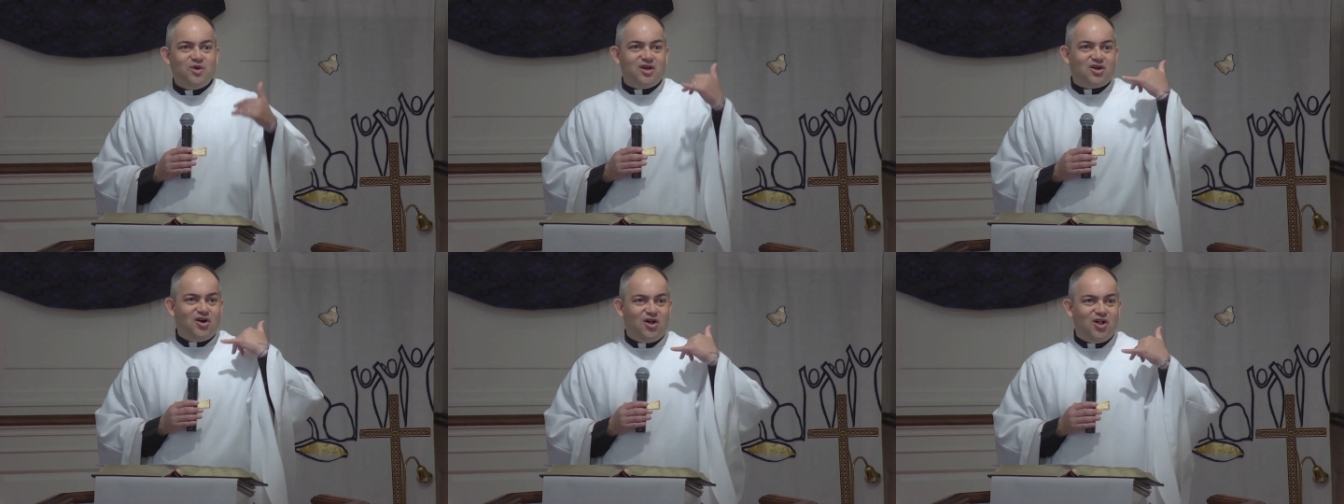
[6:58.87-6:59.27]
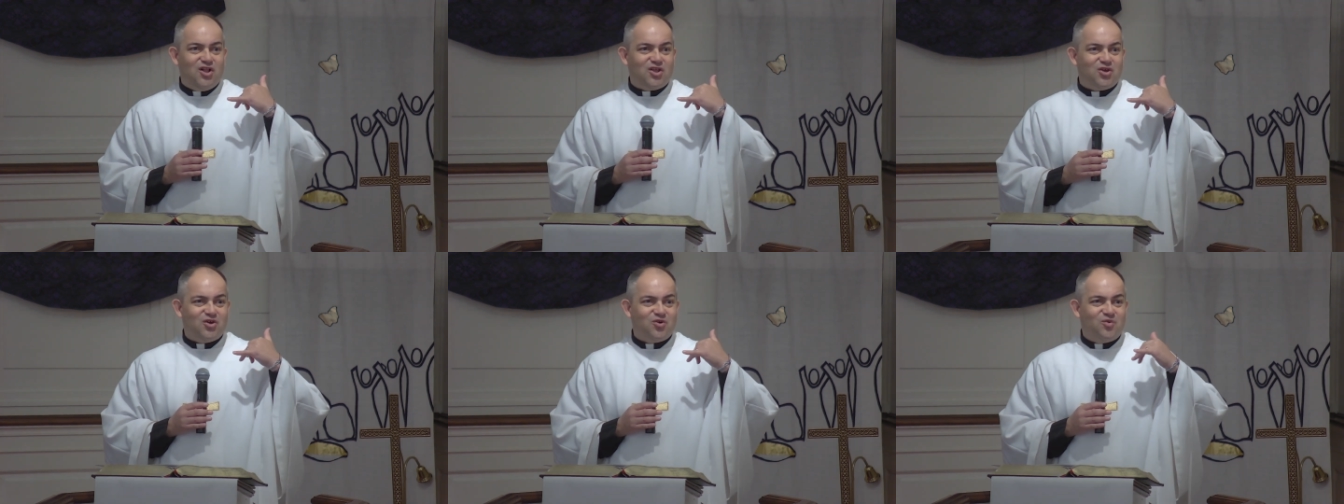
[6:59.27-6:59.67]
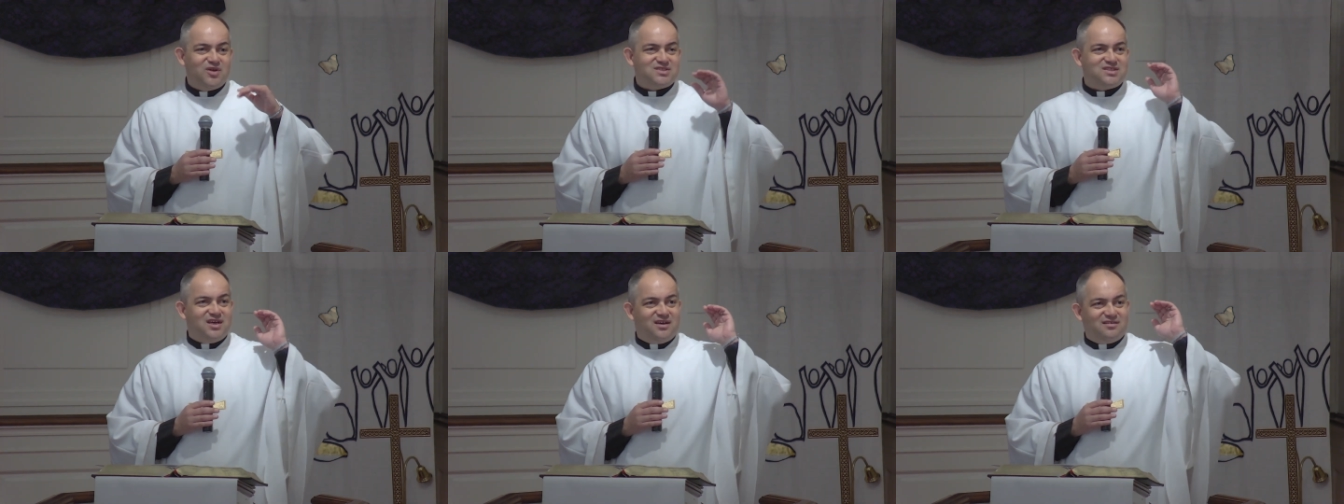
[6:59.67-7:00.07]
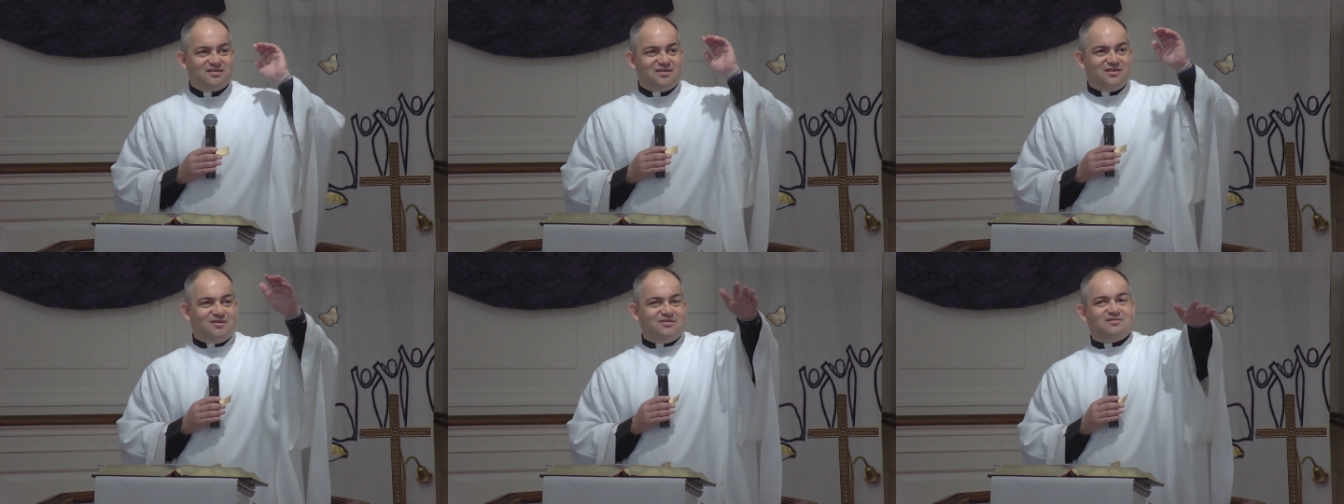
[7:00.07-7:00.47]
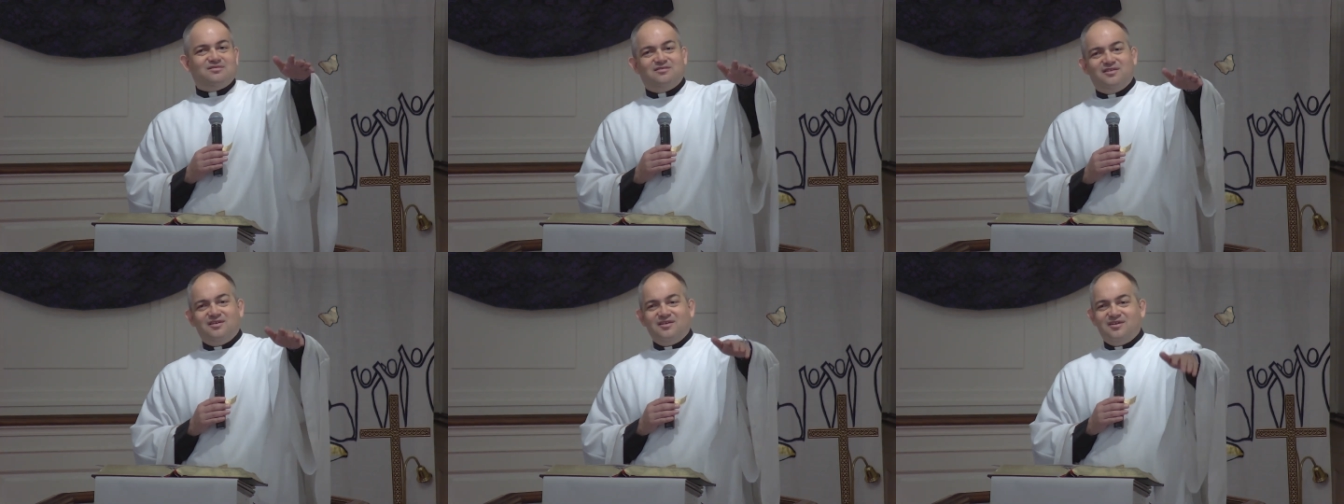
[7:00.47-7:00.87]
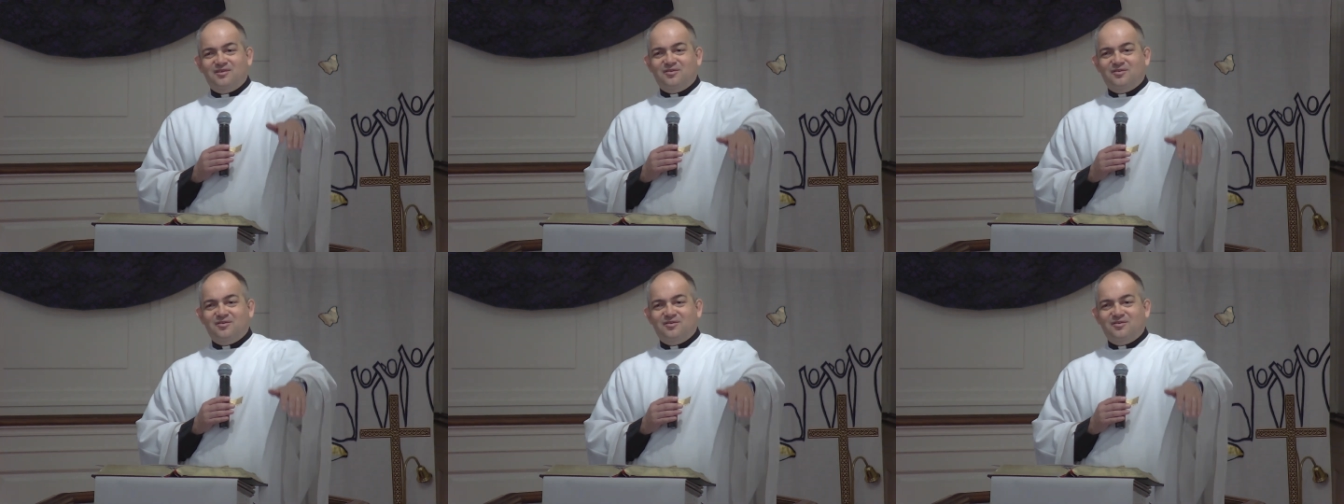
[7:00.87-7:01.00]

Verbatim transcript: We call you. We send, you know,